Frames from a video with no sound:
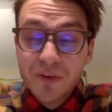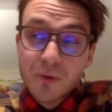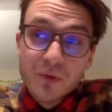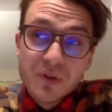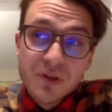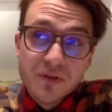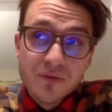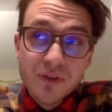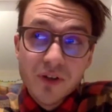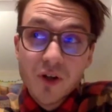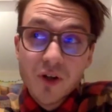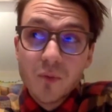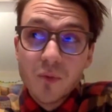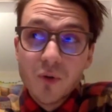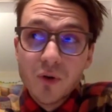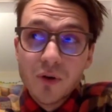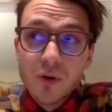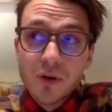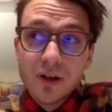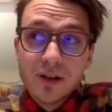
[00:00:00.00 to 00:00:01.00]
nothing was
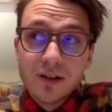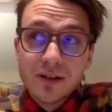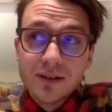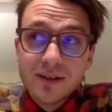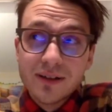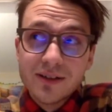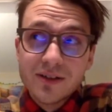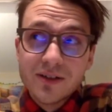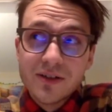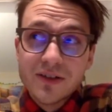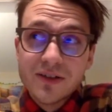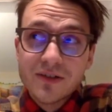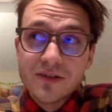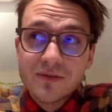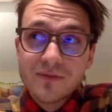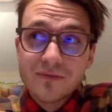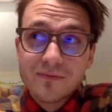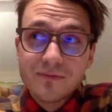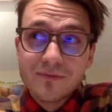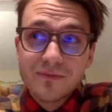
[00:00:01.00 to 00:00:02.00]
available. It
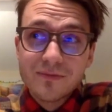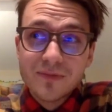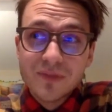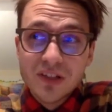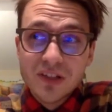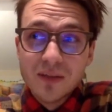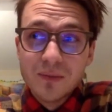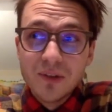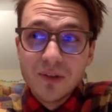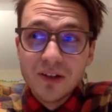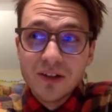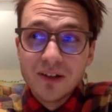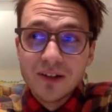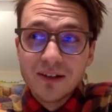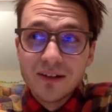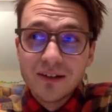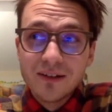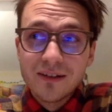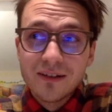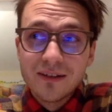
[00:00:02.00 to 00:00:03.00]
just
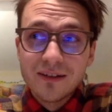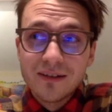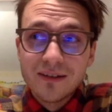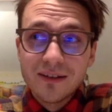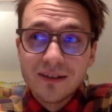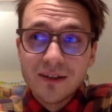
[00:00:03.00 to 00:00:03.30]
seemed like